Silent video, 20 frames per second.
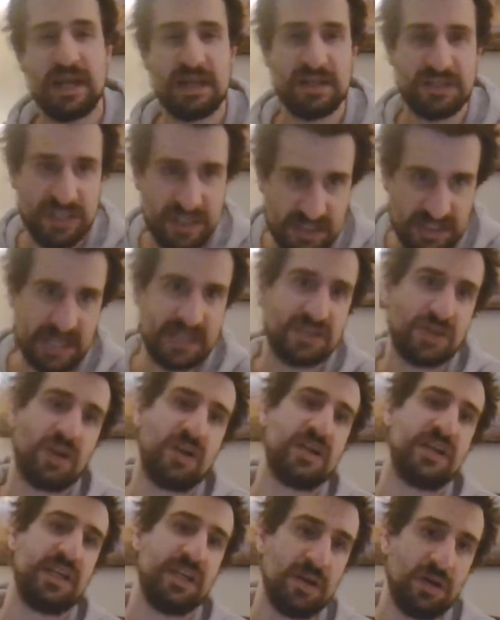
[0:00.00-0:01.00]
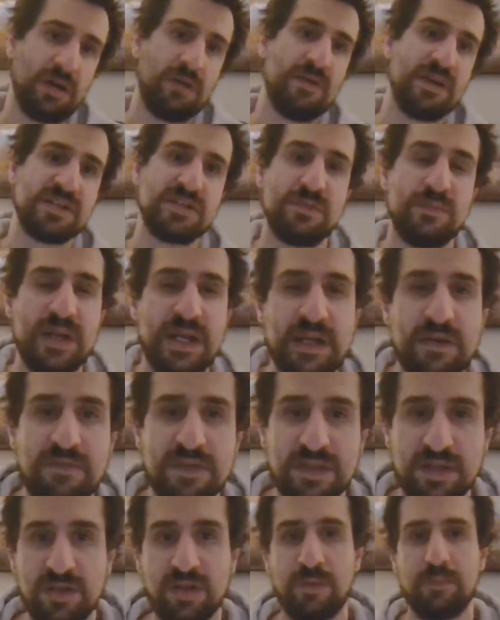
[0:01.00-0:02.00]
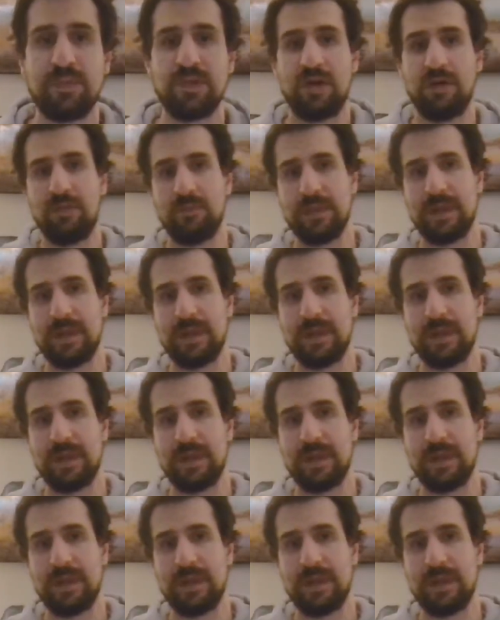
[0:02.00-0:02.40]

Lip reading: and Shinsuke turned heel at WrestleMania with the low blow,